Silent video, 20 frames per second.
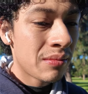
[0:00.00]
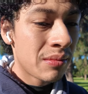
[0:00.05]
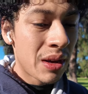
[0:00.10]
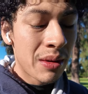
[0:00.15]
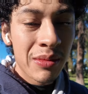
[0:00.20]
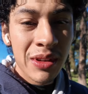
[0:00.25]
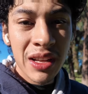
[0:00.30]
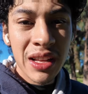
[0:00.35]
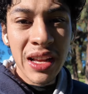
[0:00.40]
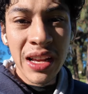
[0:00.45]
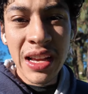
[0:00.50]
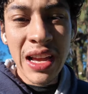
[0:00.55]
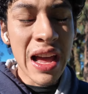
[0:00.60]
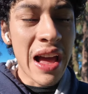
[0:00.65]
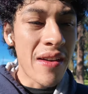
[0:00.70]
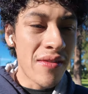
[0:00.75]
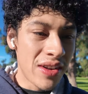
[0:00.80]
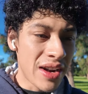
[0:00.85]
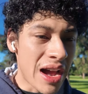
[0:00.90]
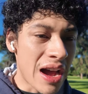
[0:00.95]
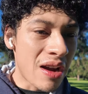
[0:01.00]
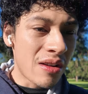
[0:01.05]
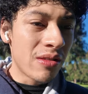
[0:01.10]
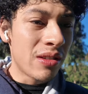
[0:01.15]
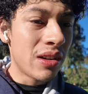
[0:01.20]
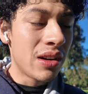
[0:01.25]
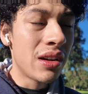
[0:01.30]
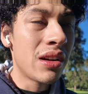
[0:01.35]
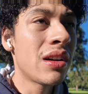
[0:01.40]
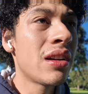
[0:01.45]
maybe like a half an
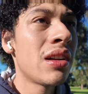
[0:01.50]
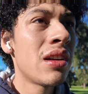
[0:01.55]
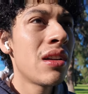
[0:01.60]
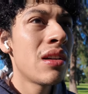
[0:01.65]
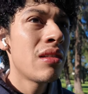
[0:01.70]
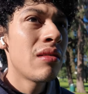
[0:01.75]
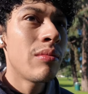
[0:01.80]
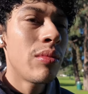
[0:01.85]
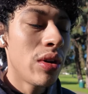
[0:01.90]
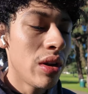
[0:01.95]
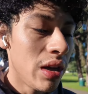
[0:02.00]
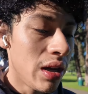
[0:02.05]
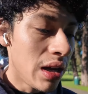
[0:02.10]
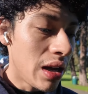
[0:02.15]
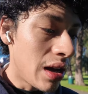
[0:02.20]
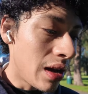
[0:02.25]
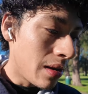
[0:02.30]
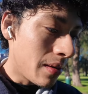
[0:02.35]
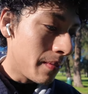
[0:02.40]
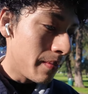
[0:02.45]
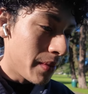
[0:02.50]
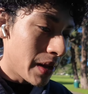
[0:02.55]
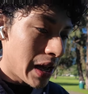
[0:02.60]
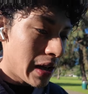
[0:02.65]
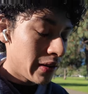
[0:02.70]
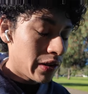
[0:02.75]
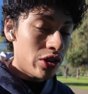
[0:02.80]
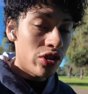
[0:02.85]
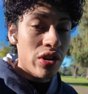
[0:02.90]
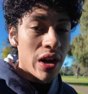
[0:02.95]
hour, but I
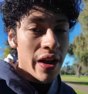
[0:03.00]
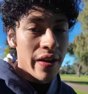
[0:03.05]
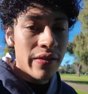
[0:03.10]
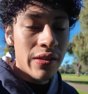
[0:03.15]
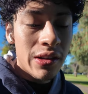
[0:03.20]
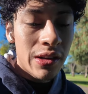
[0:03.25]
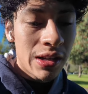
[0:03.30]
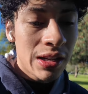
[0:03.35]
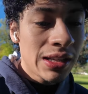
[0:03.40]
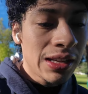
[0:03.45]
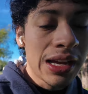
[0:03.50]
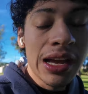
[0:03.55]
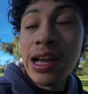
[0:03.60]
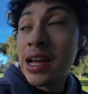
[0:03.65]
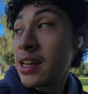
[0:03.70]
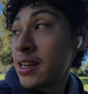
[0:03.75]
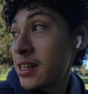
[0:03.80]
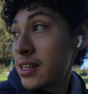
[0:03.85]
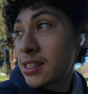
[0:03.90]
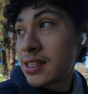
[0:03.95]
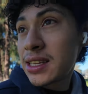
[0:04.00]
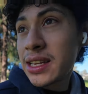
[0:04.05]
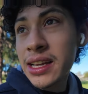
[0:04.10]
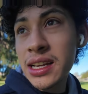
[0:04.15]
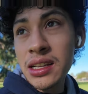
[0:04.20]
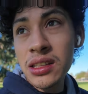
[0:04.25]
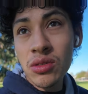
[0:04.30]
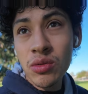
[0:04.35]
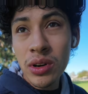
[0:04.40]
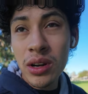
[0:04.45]
have to drive there, and it's
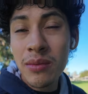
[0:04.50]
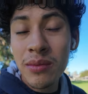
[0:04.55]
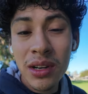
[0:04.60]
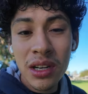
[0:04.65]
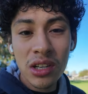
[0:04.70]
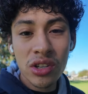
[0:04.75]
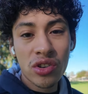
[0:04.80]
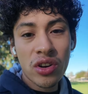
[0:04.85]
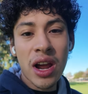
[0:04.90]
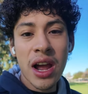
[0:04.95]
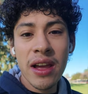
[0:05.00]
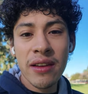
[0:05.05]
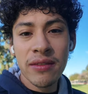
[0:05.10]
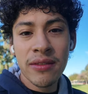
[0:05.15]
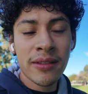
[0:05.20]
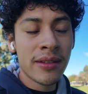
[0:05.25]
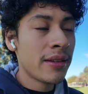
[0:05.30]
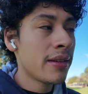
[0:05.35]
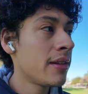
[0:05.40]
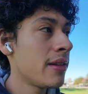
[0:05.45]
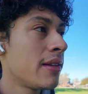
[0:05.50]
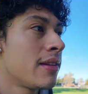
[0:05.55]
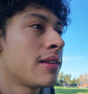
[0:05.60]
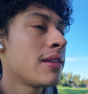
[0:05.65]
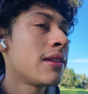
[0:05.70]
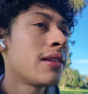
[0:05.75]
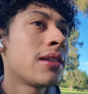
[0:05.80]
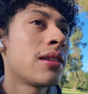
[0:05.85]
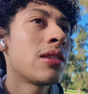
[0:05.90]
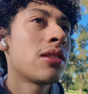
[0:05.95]
like a 20-minute drive.
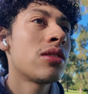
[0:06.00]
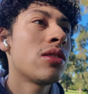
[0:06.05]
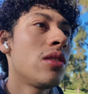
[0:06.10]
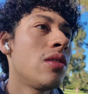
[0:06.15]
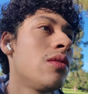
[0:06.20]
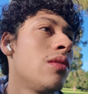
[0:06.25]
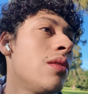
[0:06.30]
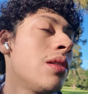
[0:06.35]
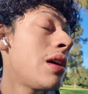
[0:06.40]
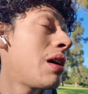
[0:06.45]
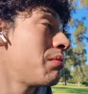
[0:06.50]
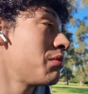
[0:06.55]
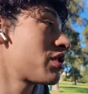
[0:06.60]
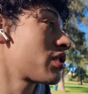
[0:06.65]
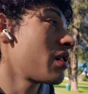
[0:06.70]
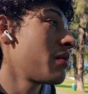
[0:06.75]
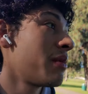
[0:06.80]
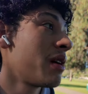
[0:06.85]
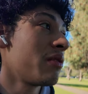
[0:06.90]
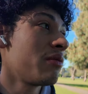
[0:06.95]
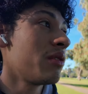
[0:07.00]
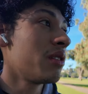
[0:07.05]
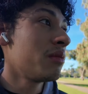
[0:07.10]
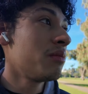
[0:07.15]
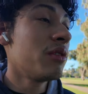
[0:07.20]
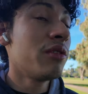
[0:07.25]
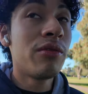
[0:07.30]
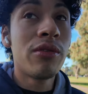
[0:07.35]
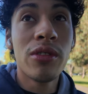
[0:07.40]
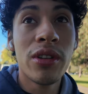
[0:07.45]
So I'm gonna start my
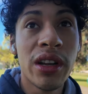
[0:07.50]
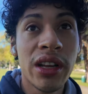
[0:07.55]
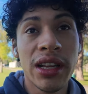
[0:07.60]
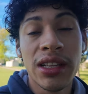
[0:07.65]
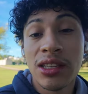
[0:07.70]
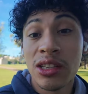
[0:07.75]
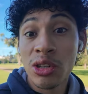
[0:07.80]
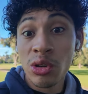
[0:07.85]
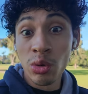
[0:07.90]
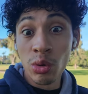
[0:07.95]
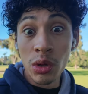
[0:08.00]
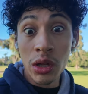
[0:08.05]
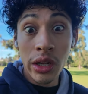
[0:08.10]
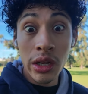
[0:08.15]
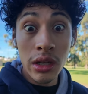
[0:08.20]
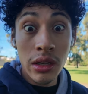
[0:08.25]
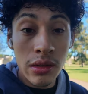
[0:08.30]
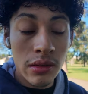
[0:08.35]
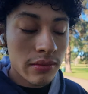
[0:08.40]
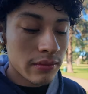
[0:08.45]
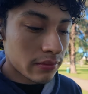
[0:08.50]
run before it gets too late.